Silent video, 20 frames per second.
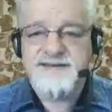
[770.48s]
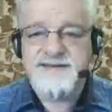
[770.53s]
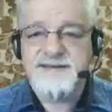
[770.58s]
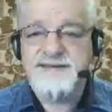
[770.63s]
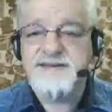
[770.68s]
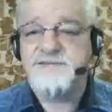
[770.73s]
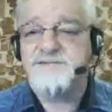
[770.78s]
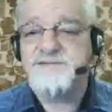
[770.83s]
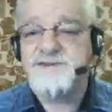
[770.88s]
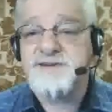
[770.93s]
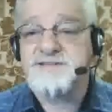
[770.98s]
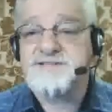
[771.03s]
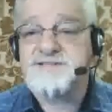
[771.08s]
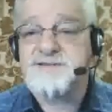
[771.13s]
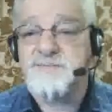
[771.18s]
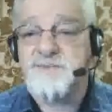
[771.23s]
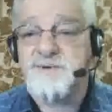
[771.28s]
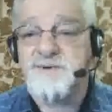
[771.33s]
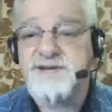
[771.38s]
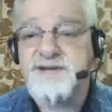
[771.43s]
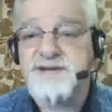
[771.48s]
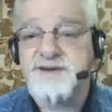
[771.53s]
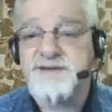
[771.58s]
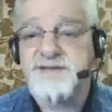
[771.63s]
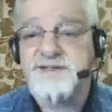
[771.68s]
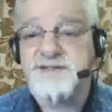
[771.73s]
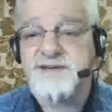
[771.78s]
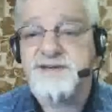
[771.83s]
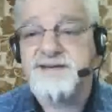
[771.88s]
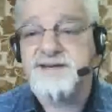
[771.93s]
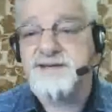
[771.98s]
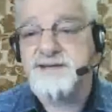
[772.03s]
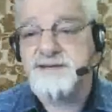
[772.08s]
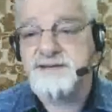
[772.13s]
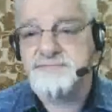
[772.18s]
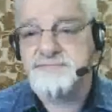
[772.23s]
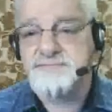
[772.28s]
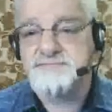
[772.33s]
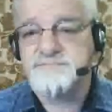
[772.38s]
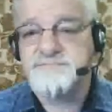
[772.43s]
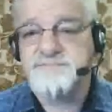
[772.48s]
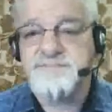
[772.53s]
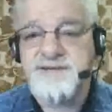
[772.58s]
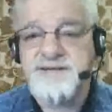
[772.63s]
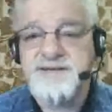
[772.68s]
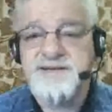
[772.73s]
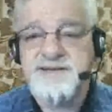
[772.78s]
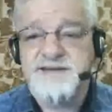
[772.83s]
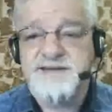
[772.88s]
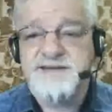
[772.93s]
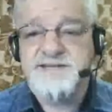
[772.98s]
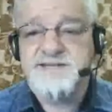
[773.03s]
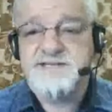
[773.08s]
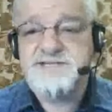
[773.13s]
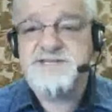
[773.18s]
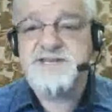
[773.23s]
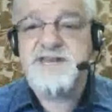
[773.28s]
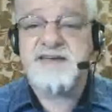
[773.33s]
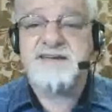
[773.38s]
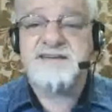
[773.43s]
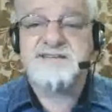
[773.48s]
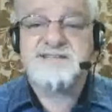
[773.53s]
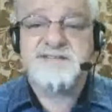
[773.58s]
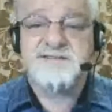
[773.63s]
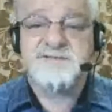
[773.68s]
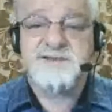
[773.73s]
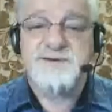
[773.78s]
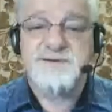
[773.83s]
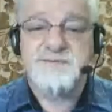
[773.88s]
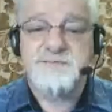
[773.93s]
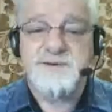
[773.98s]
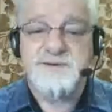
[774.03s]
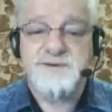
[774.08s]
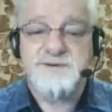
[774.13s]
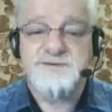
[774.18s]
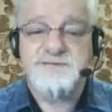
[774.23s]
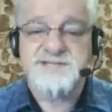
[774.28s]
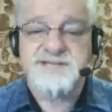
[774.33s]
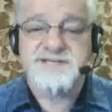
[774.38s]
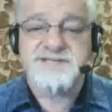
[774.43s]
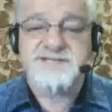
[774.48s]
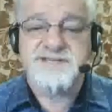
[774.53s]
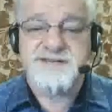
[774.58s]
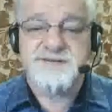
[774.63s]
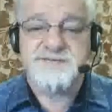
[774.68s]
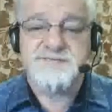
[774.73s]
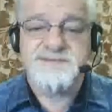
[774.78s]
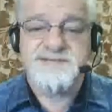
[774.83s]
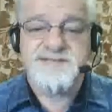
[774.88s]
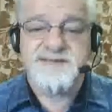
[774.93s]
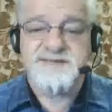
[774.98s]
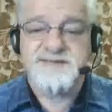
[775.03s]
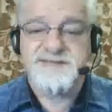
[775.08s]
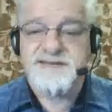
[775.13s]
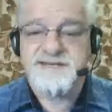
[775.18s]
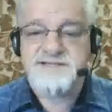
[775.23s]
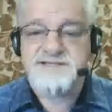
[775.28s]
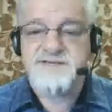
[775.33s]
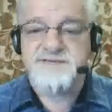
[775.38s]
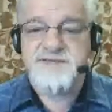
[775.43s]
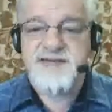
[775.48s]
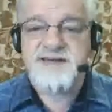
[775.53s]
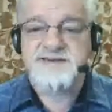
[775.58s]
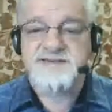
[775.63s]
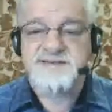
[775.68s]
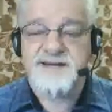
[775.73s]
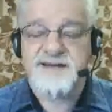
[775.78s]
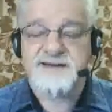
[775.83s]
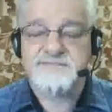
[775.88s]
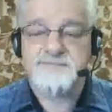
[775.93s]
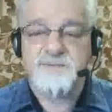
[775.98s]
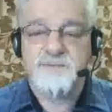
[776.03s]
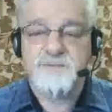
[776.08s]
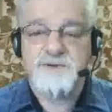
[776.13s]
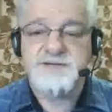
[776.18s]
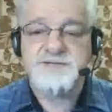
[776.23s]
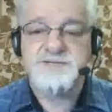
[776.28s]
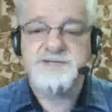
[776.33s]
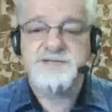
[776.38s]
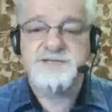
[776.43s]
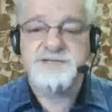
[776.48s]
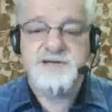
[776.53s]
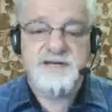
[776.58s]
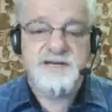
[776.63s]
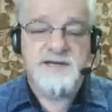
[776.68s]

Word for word: give testimony on the status of the computer systems and things of that type, which